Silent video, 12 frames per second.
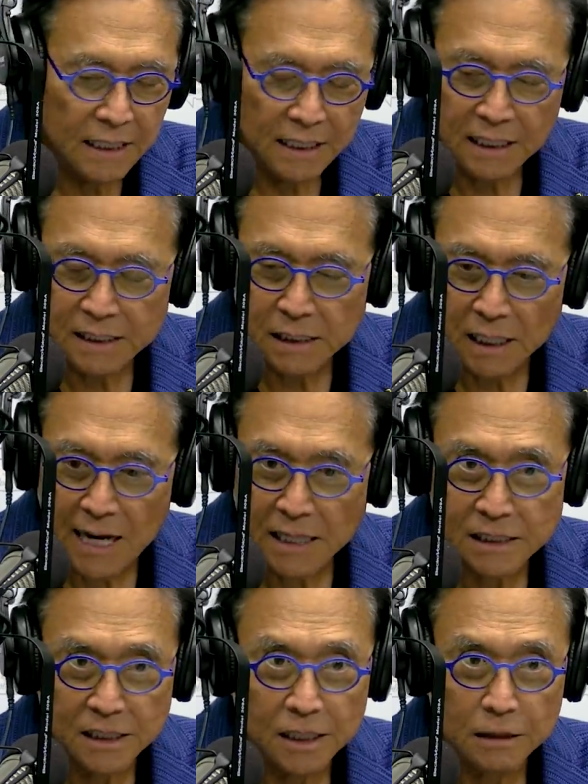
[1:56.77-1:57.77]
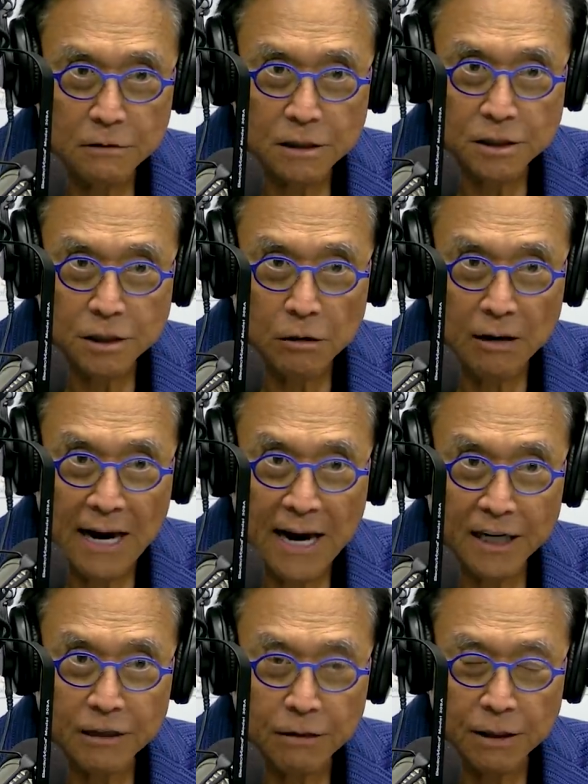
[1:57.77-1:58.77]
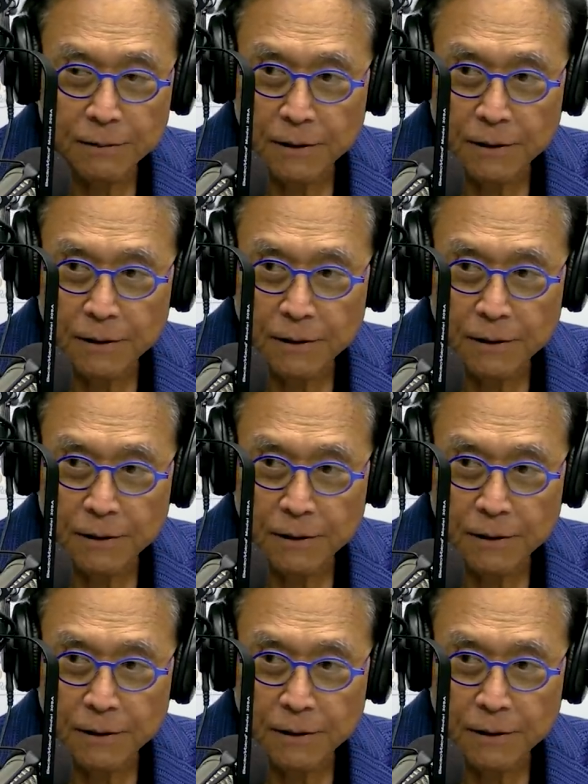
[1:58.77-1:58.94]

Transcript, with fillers: His last letter was so accurate.